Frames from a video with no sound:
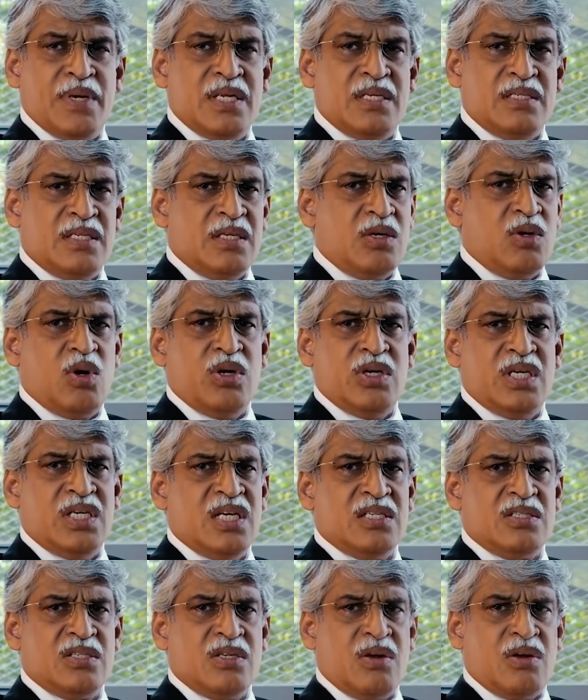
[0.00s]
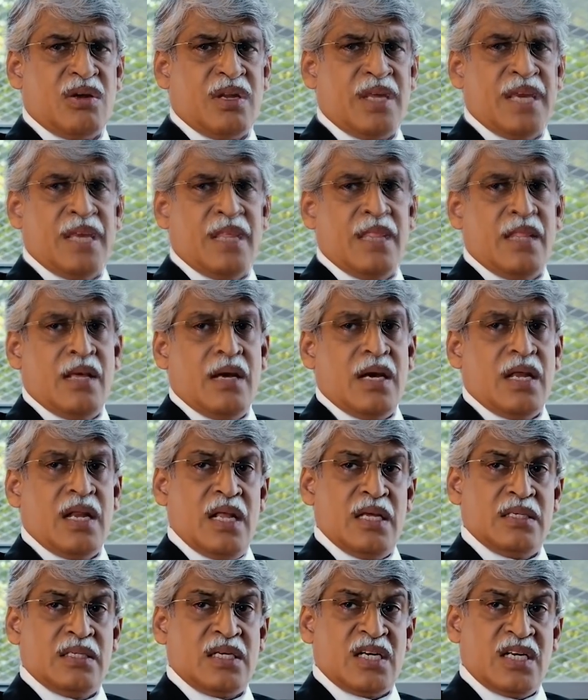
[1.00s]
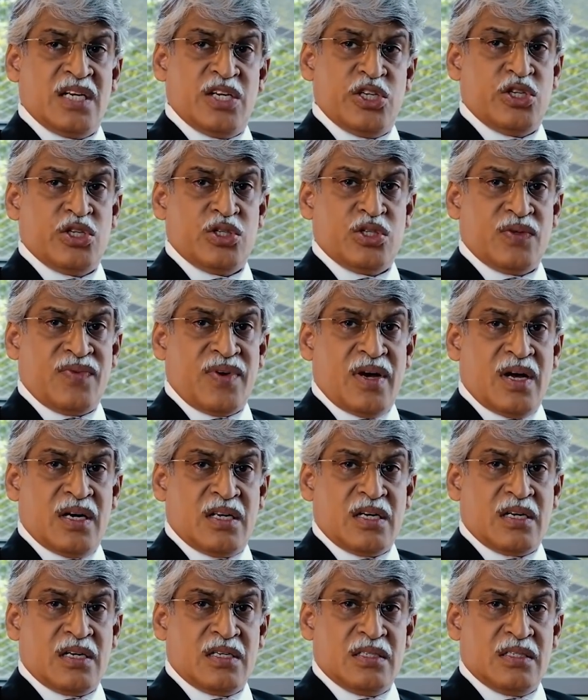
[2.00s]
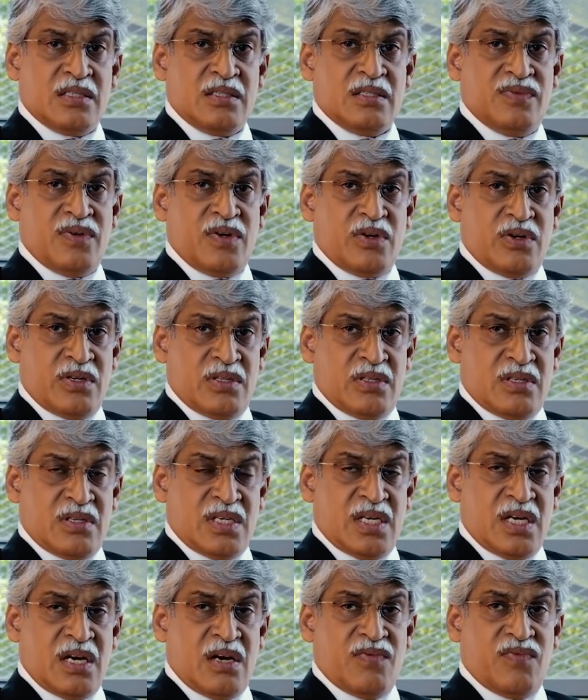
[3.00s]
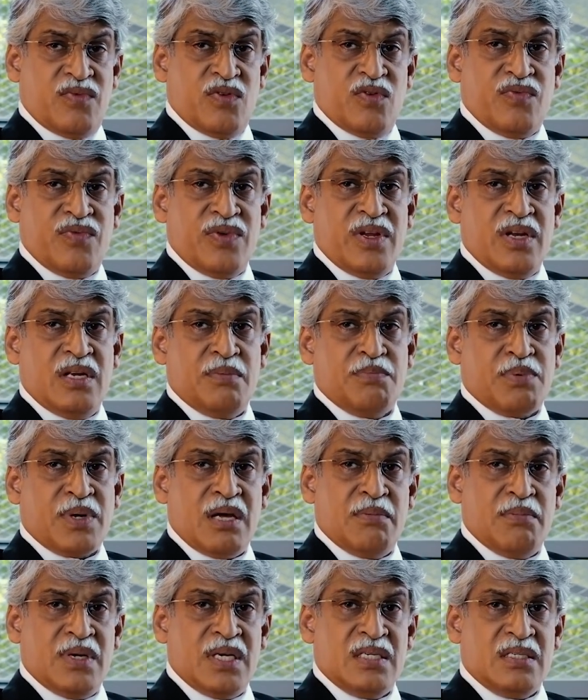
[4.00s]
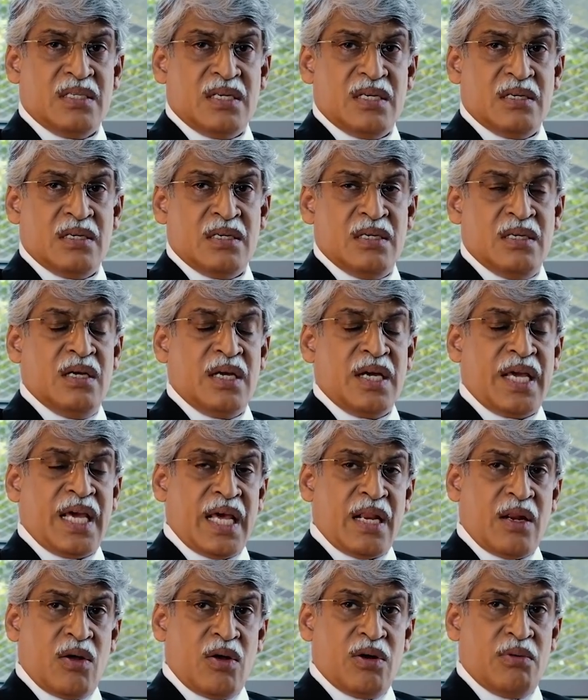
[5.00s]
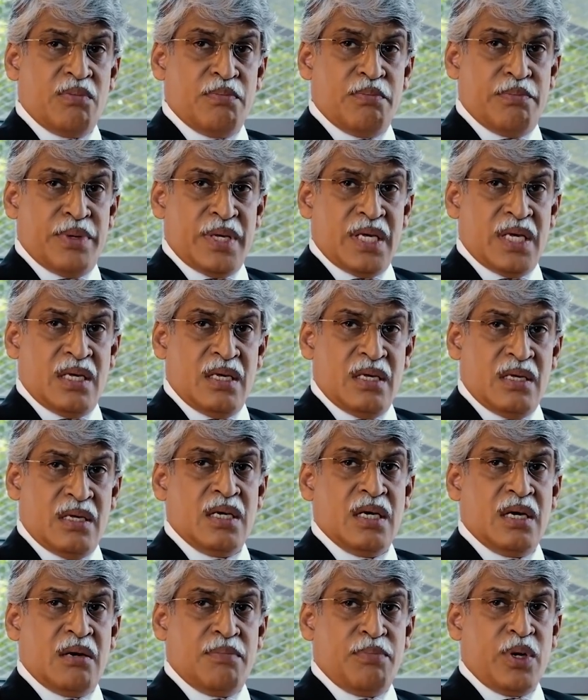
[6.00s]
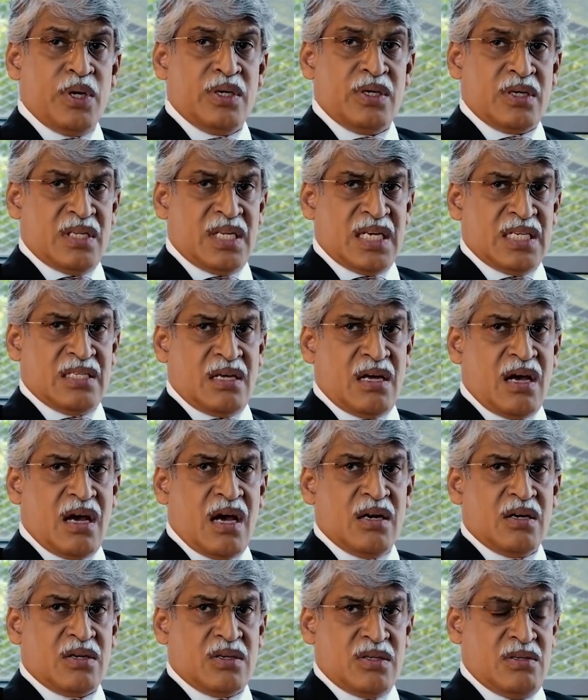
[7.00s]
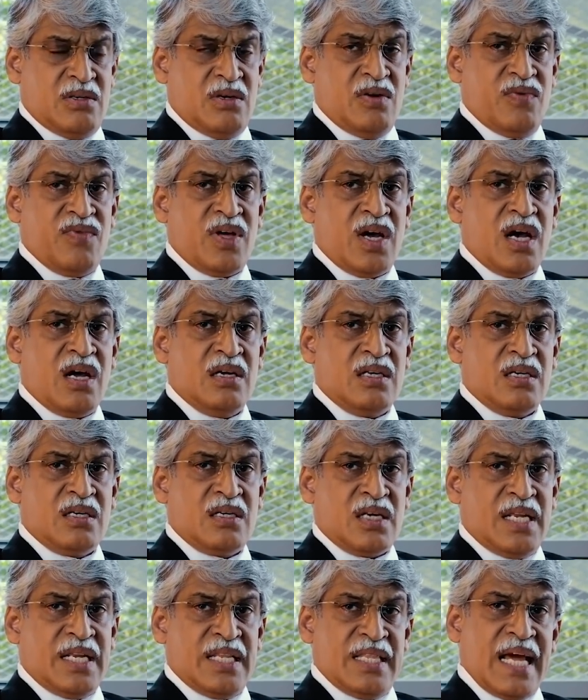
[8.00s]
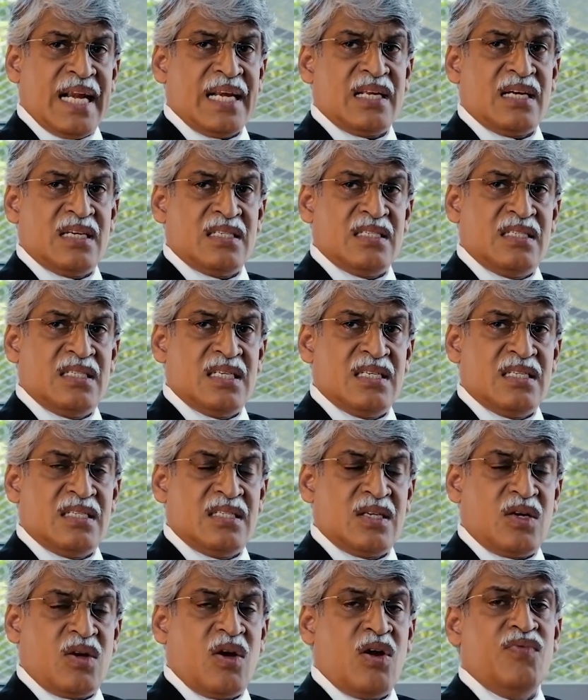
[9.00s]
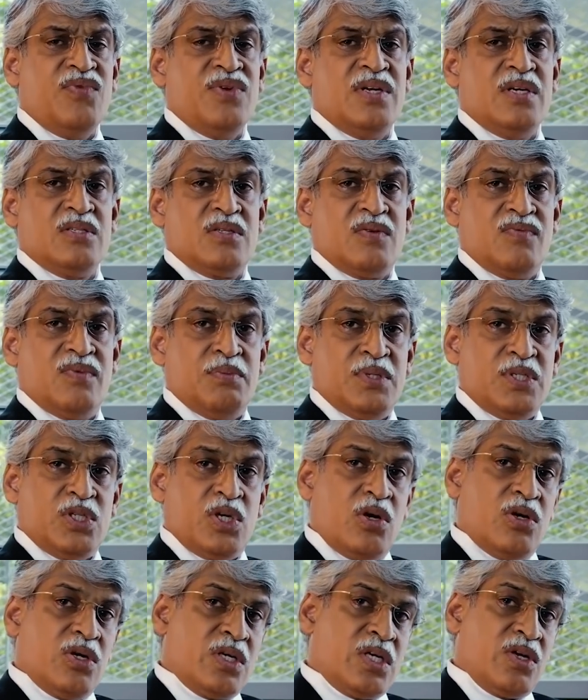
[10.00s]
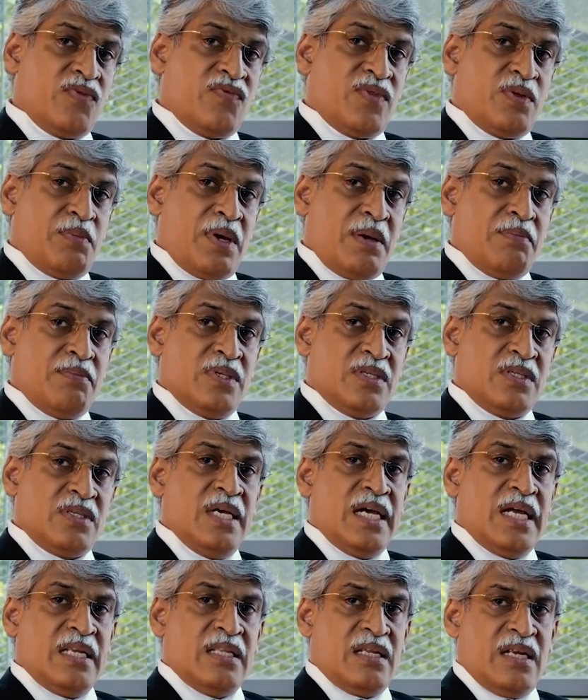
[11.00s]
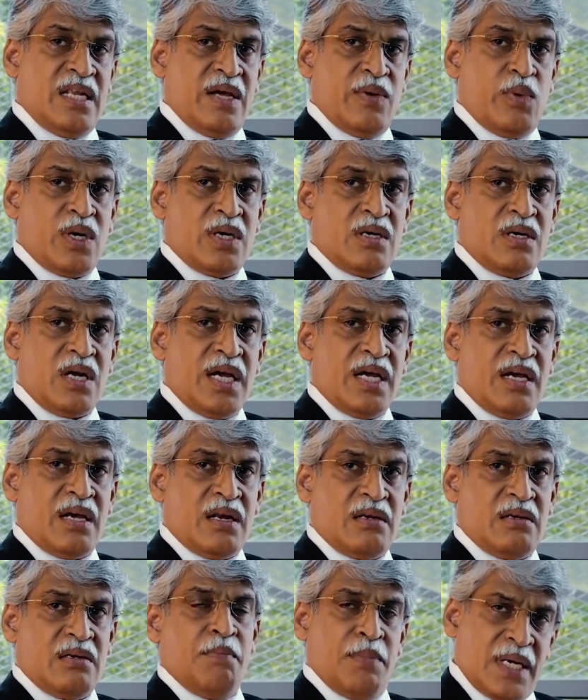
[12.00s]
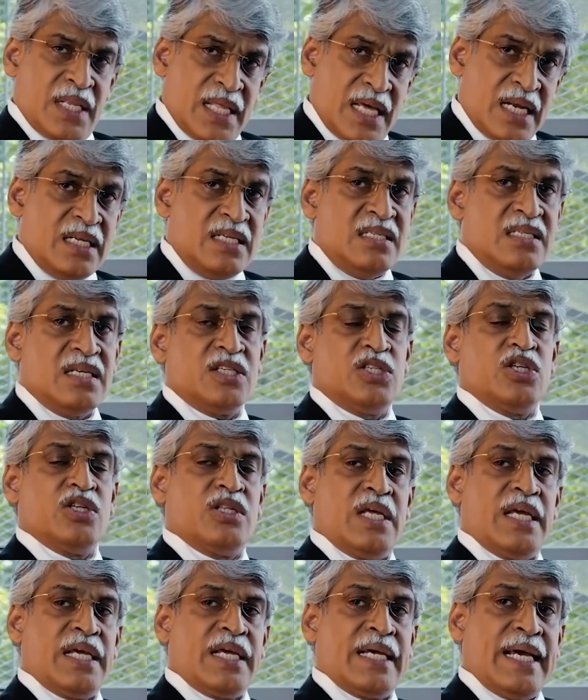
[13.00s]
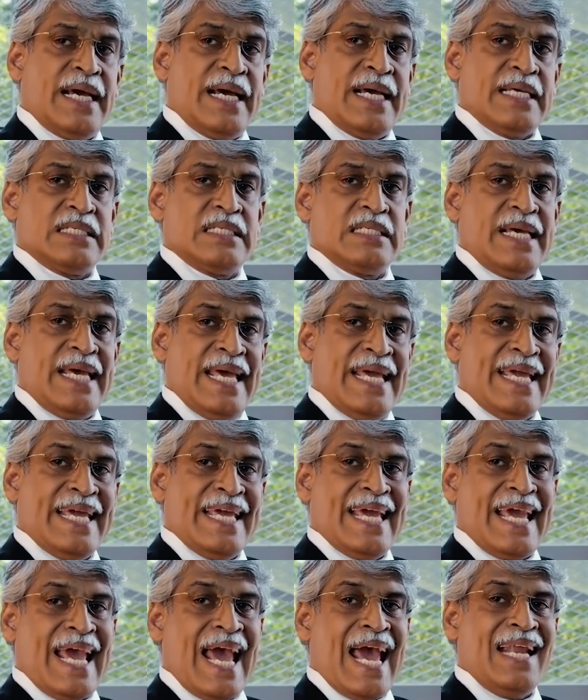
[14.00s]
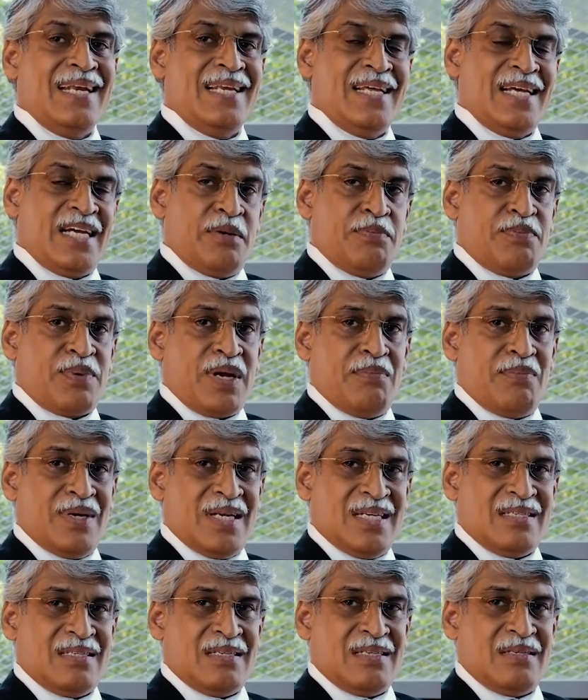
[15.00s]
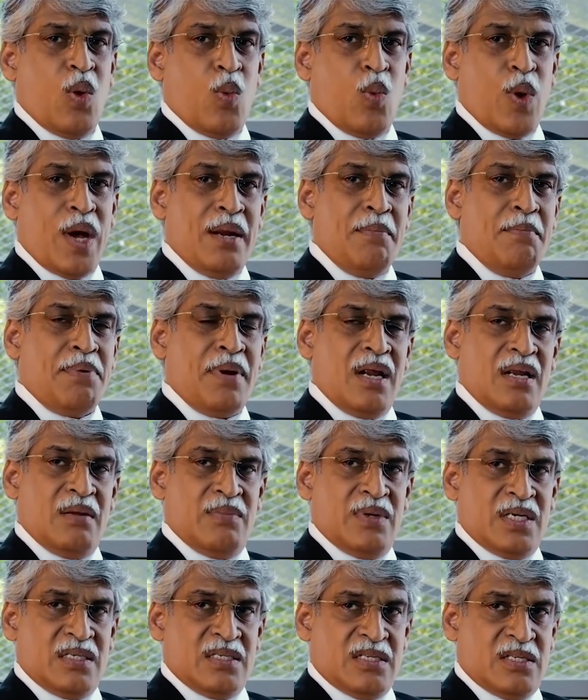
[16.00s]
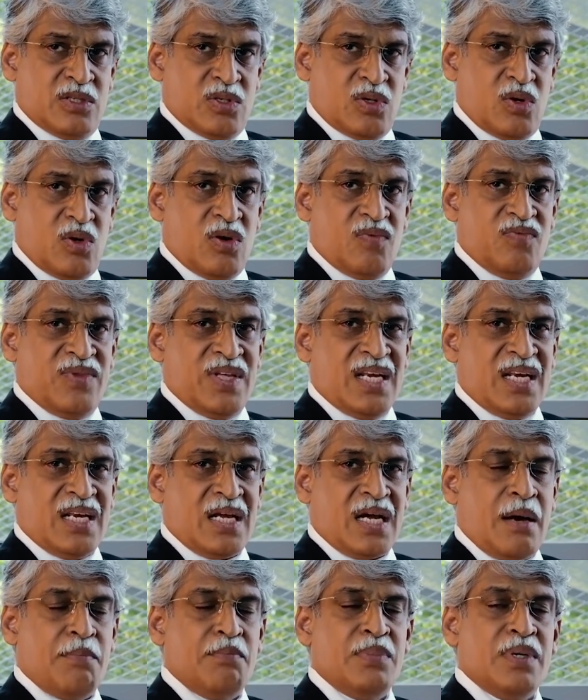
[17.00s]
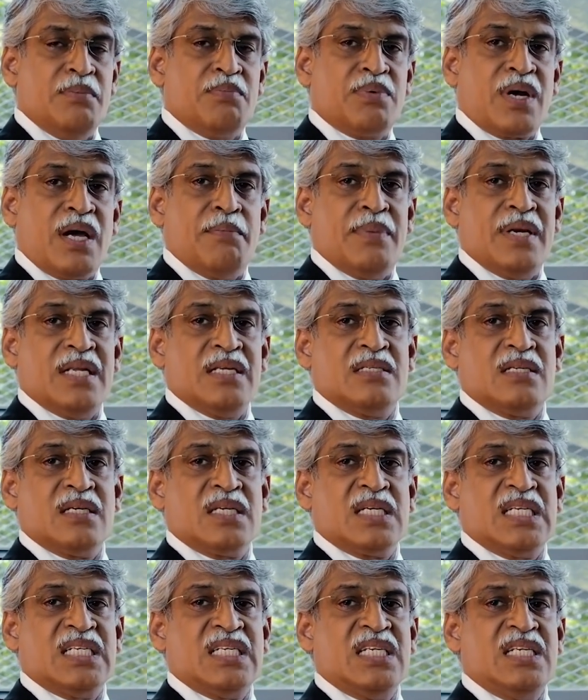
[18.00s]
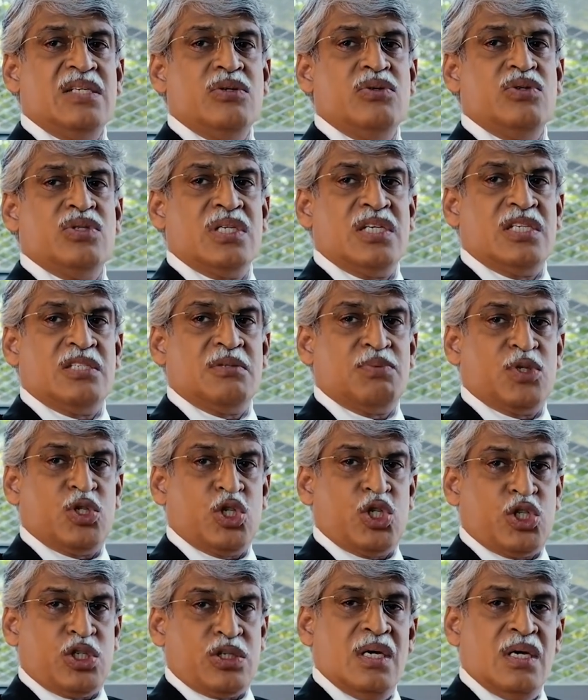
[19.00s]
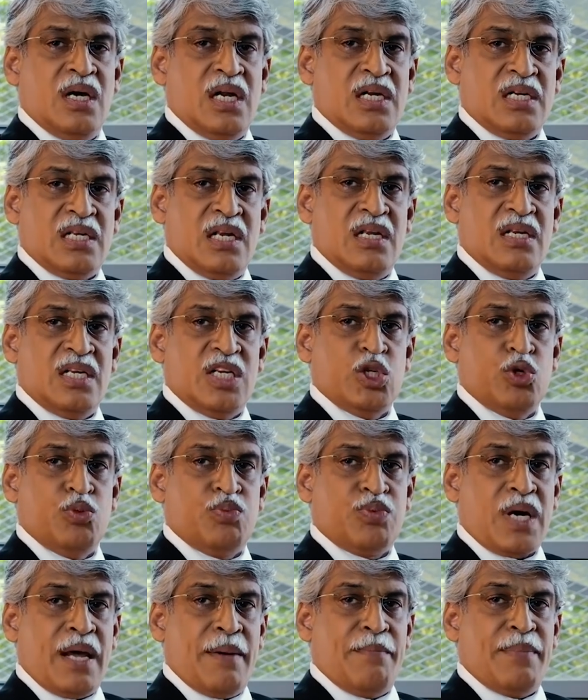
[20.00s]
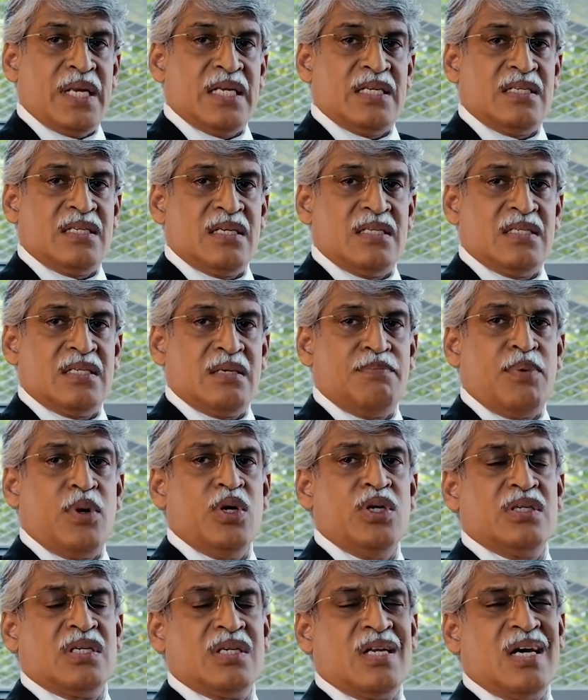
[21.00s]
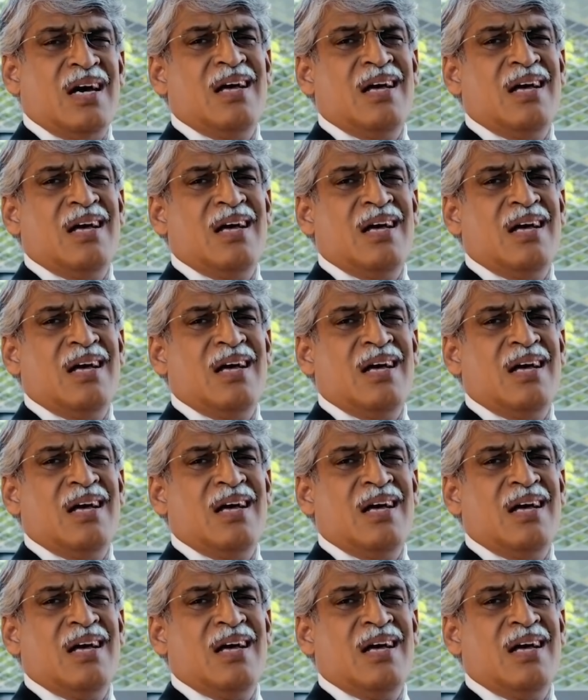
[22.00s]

Minister or he does not. Unless the conditions of Article 43 are fulfilled, a Prime Minister cannot be appointed. That's the heart of the article, and that concerns the confidence of the majority of the members in the Dewan Rayat. But there is such a thing as a caretaker Prime Minister. When Parliament is dissolved, the incumbent Prime Minister continues in his position until a new Prime Minister is appointed.